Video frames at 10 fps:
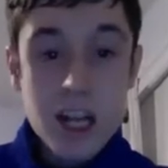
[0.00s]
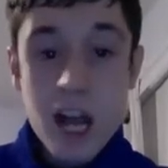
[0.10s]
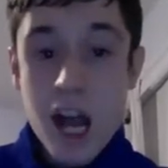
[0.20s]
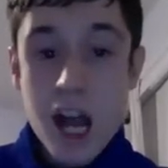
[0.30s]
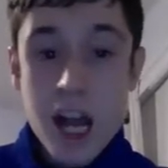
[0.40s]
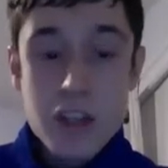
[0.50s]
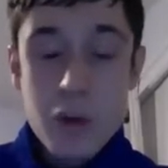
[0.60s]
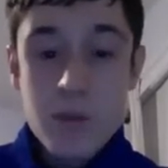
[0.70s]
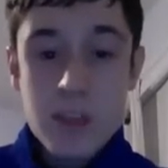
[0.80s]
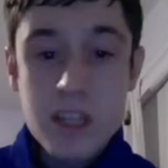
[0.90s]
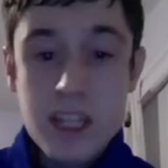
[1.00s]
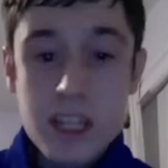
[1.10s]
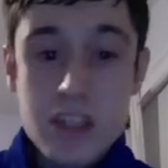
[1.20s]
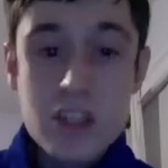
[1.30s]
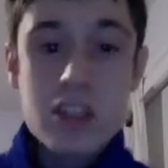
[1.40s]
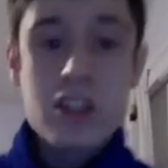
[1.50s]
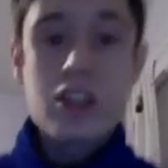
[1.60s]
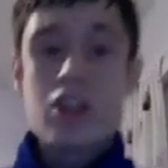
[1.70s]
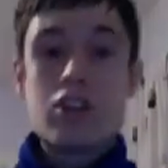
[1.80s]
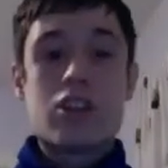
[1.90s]
I don't think
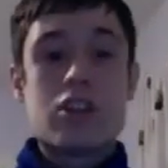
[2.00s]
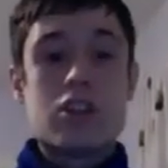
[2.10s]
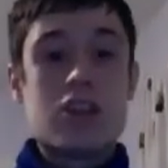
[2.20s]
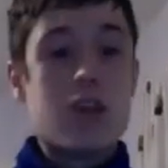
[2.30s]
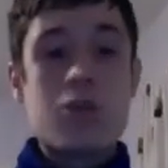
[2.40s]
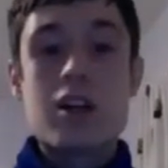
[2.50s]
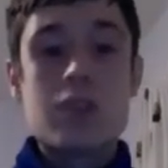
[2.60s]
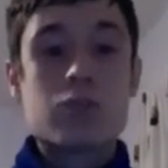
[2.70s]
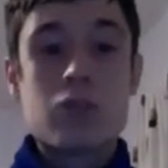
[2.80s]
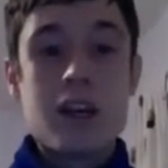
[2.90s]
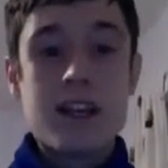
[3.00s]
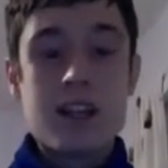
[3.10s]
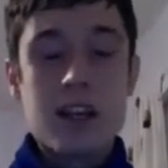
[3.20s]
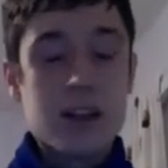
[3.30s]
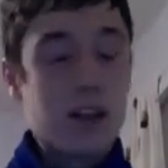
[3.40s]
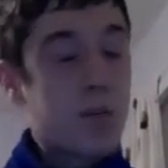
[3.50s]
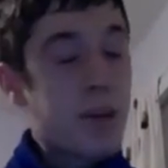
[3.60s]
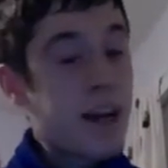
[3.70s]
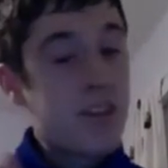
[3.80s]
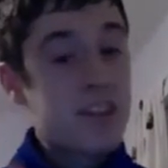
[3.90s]
they don't come right
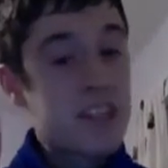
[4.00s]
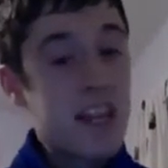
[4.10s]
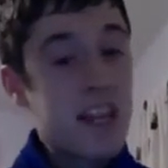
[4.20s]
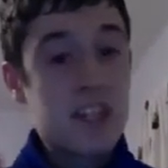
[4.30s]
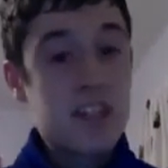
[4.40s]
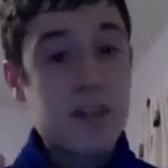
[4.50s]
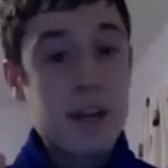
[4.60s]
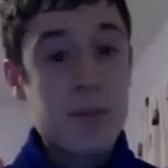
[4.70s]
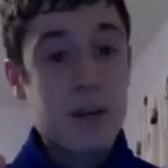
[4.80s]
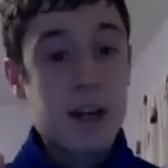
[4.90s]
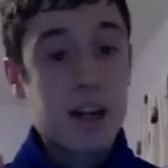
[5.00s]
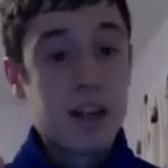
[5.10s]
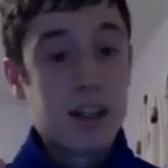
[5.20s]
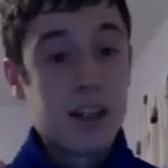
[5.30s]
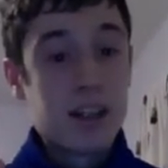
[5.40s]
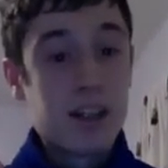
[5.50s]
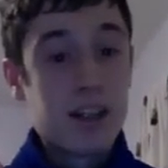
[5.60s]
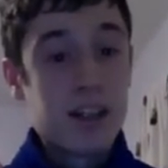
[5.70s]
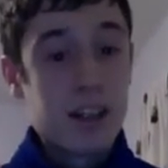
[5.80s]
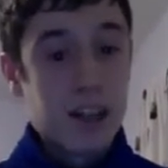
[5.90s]
out and say she's a vampire.
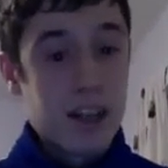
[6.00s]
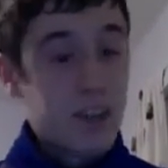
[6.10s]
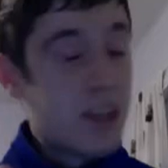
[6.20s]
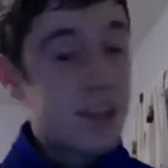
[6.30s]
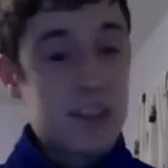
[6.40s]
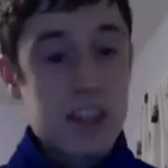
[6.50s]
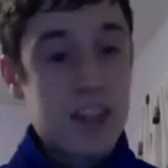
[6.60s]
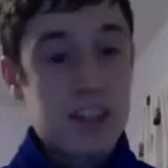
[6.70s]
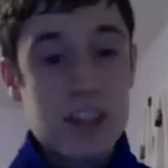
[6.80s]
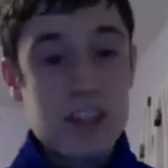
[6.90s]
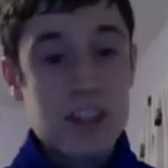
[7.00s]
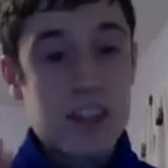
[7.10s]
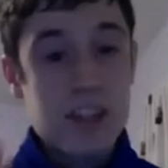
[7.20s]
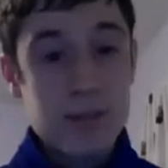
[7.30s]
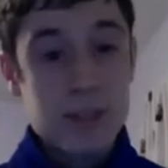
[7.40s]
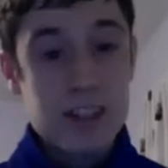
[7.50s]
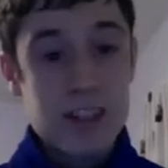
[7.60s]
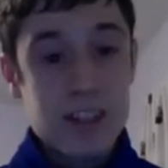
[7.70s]
They just say she's different.